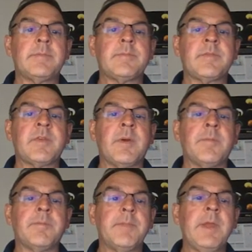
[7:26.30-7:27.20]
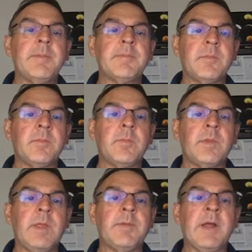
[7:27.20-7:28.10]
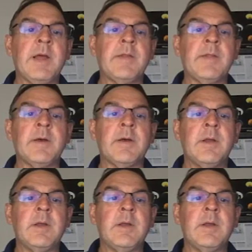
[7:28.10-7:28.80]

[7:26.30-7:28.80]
So, yeah, keep an eye on the